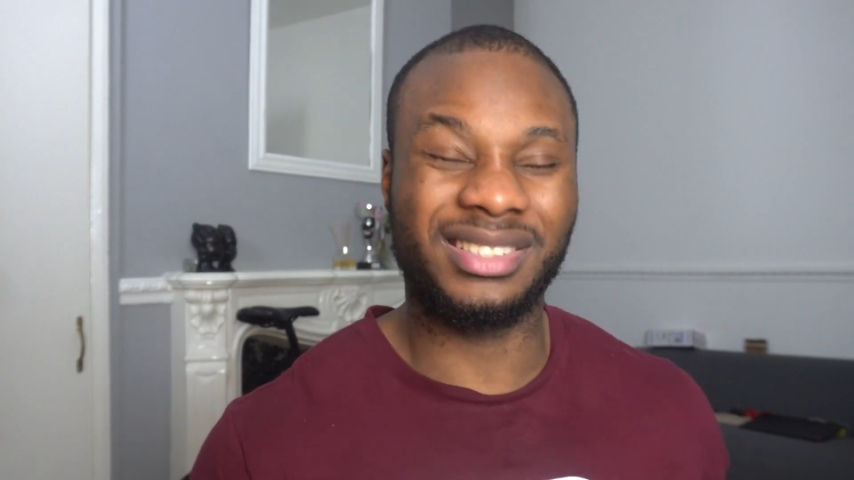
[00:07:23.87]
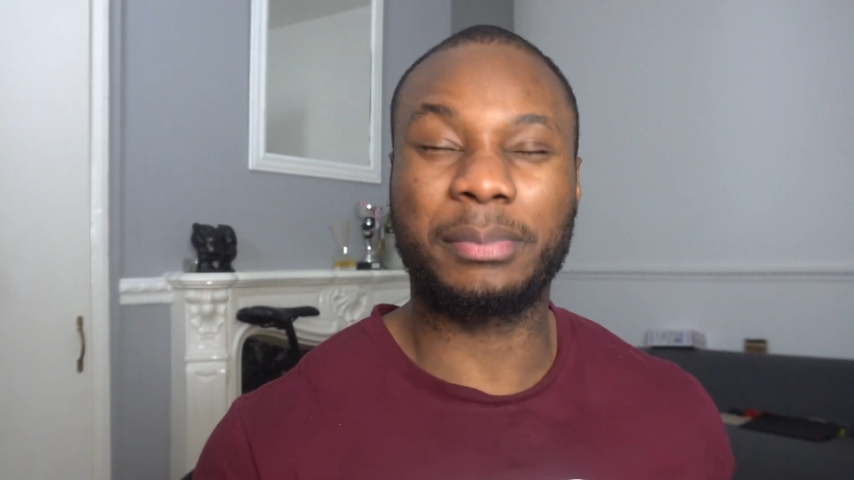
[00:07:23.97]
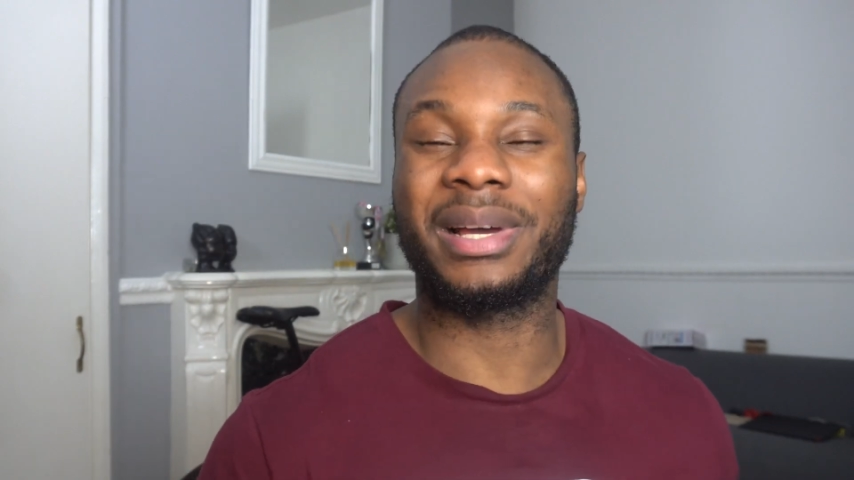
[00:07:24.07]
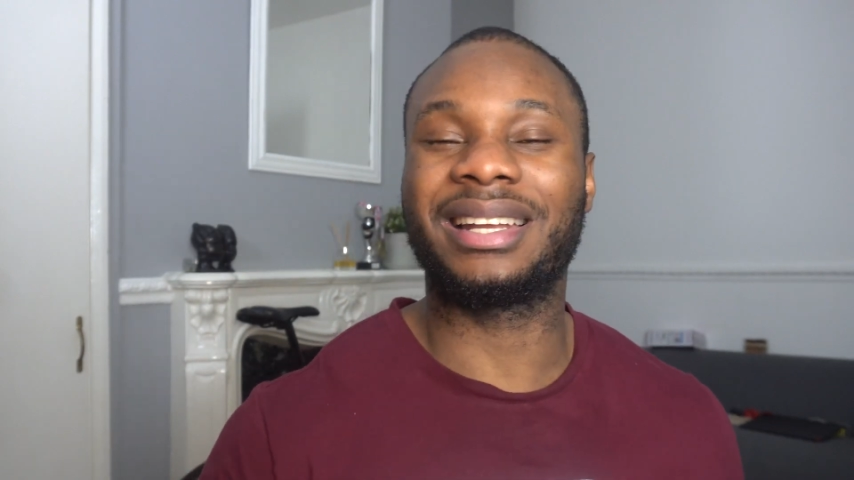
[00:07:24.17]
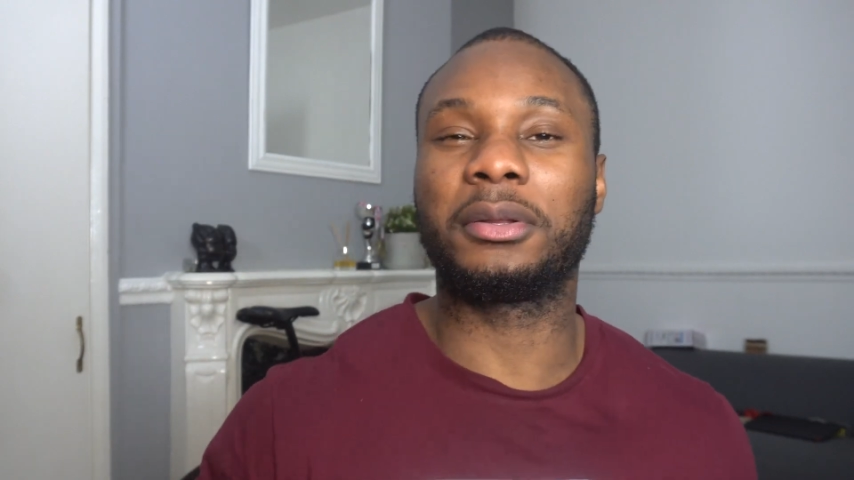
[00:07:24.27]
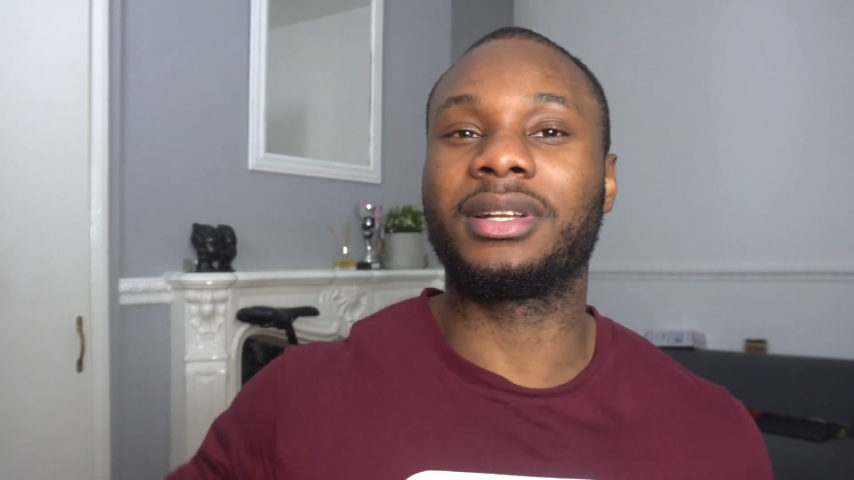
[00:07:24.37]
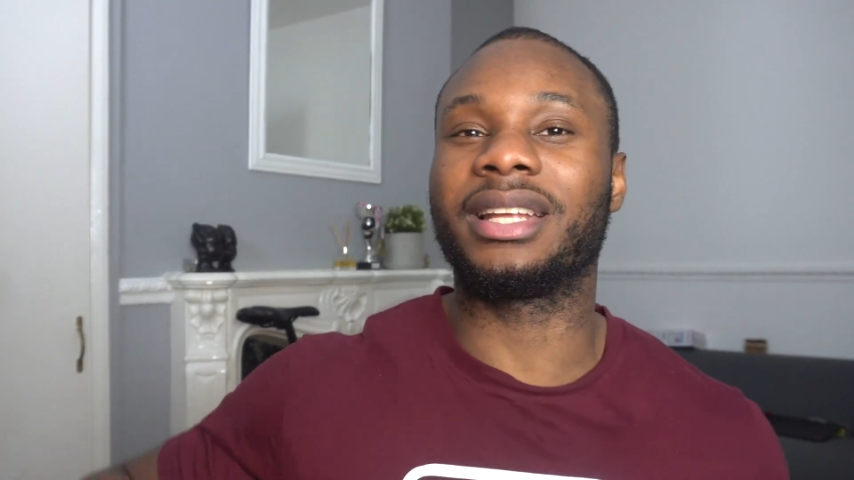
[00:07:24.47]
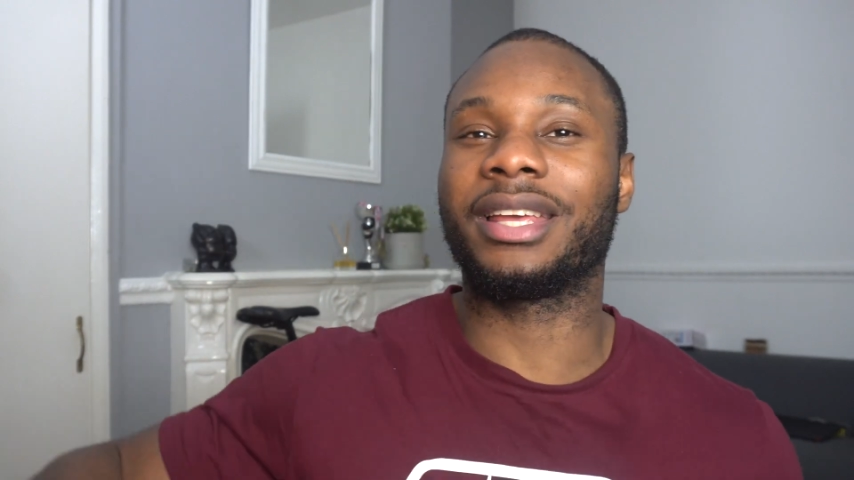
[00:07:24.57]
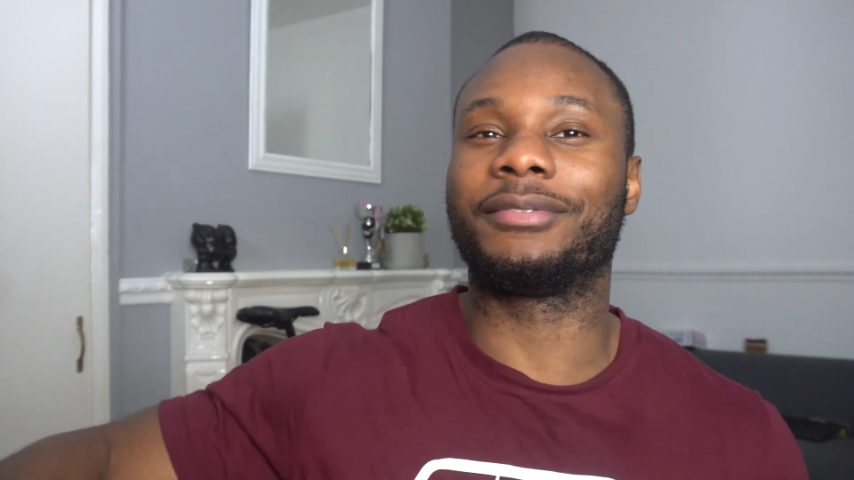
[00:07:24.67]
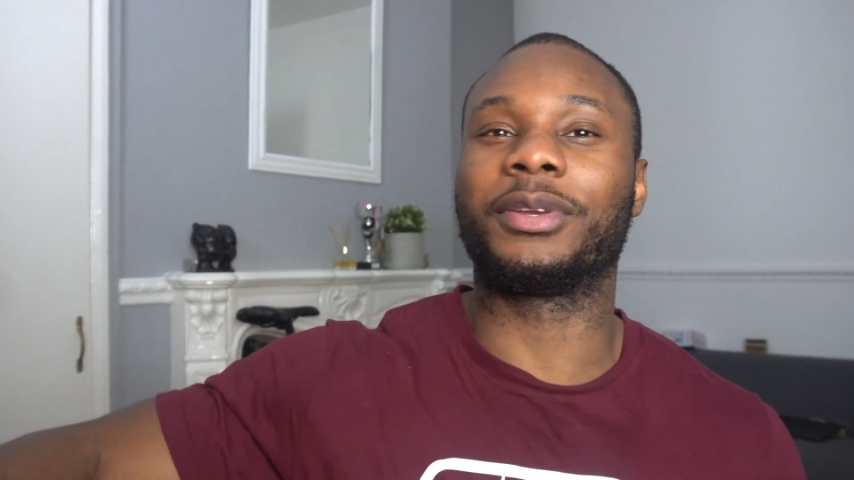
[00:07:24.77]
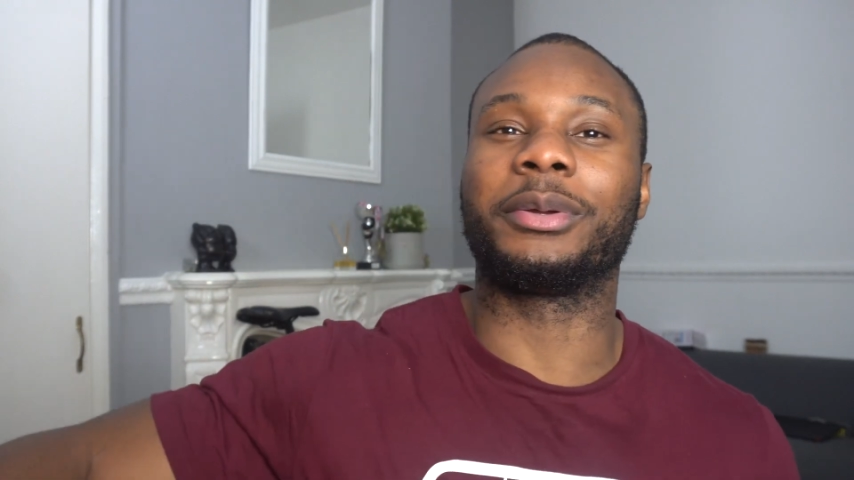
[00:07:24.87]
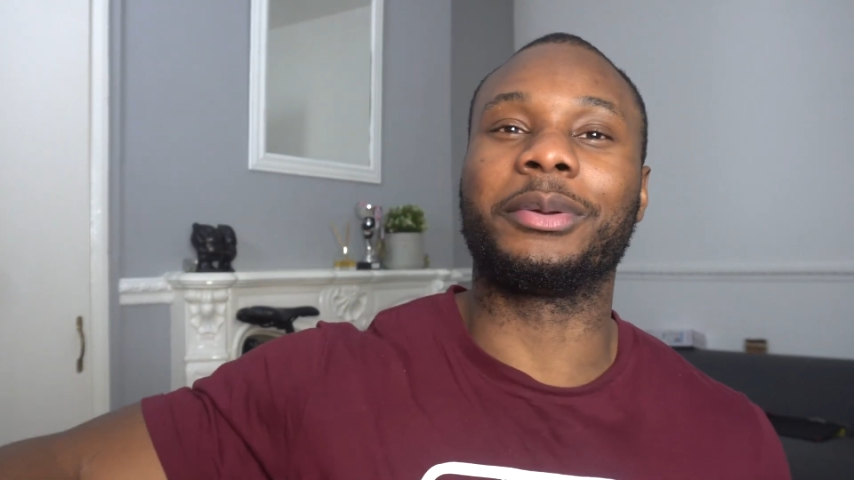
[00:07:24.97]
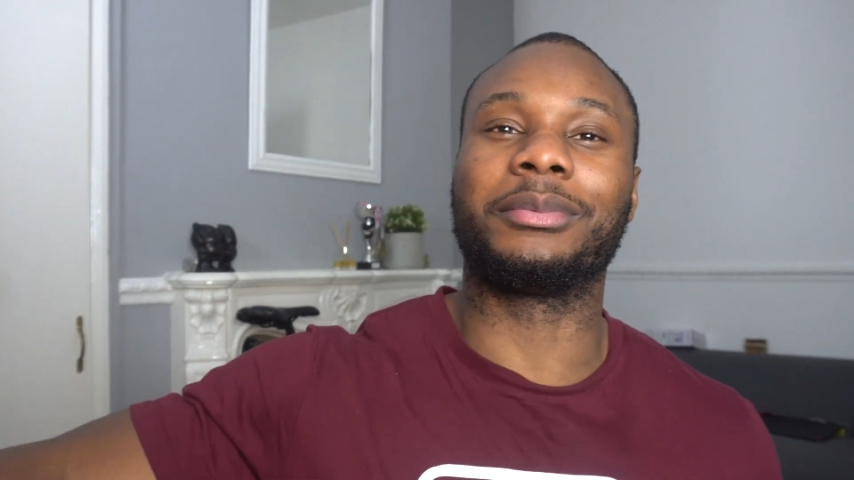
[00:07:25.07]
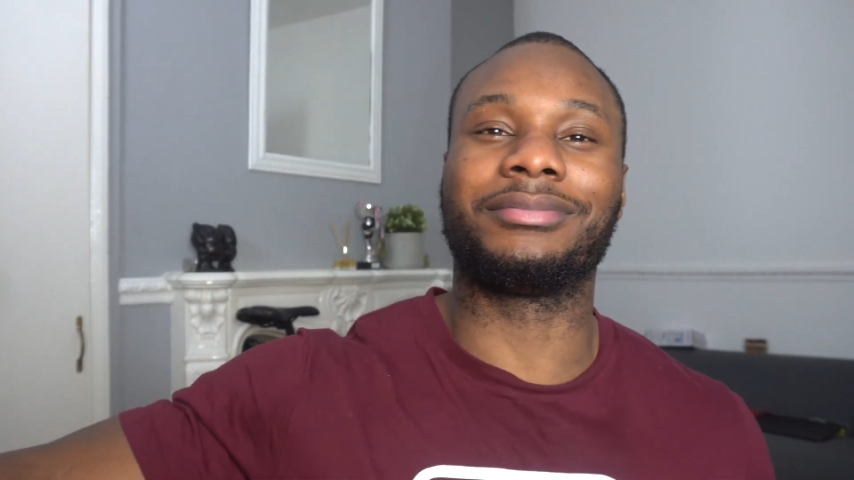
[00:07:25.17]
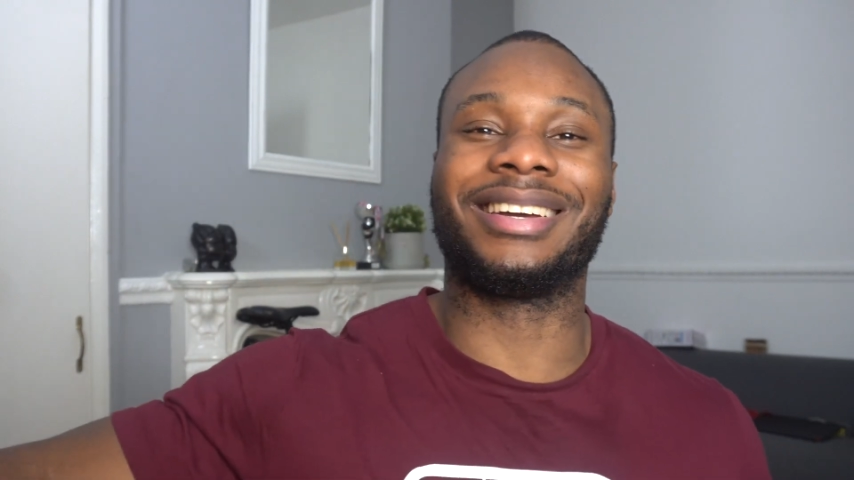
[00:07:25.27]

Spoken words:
depending on if you